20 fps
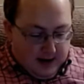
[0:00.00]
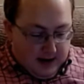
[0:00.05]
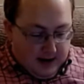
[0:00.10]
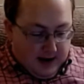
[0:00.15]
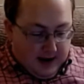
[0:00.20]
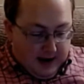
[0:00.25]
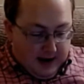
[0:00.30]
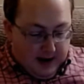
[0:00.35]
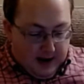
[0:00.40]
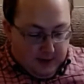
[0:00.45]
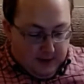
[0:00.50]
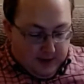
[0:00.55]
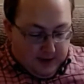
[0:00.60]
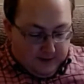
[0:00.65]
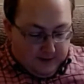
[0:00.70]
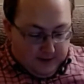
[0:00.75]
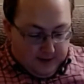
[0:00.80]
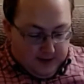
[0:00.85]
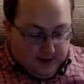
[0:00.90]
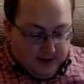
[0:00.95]

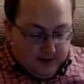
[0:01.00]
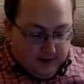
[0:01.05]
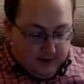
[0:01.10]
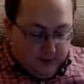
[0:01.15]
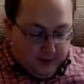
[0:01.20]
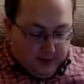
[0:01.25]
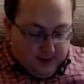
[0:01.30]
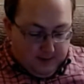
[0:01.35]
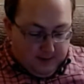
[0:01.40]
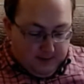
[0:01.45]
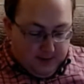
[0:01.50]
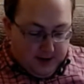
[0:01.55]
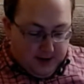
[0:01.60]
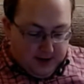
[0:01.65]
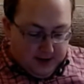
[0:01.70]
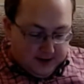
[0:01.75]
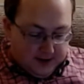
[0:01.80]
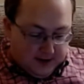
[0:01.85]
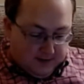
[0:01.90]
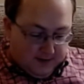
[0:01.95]
However, if one
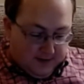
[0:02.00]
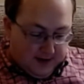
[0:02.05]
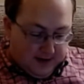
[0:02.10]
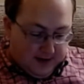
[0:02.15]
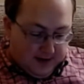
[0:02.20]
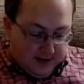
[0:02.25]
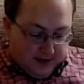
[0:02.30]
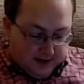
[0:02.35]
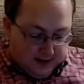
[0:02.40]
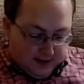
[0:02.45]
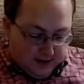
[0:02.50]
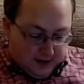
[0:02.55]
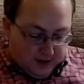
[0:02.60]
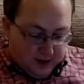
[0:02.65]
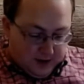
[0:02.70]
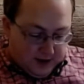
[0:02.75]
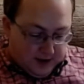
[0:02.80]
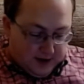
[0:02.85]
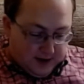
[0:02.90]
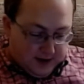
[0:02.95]
perseveres and
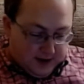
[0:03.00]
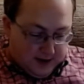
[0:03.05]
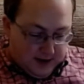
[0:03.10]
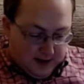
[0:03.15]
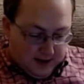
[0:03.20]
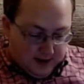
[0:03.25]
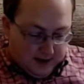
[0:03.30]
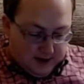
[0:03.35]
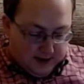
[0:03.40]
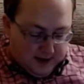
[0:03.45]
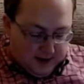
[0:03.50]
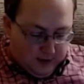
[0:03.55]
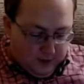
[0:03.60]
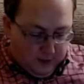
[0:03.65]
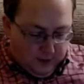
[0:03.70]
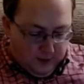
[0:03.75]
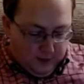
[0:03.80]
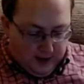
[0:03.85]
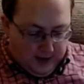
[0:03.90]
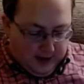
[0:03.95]
just tucks it
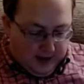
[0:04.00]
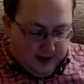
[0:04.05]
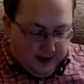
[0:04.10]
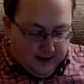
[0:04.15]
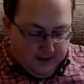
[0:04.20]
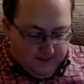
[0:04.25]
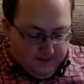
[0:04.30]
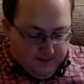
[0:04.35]
all in